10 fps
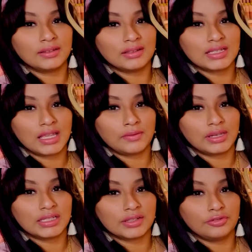looks like when
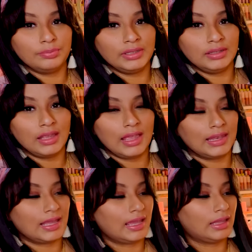it's open, and
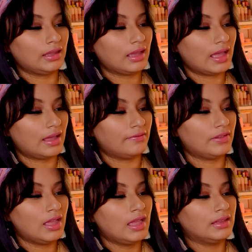I have
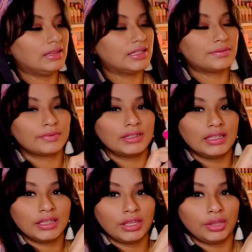this
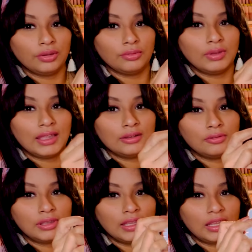really cute
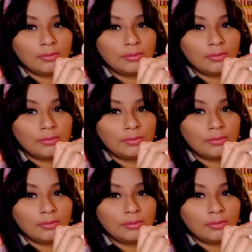Hello Kitty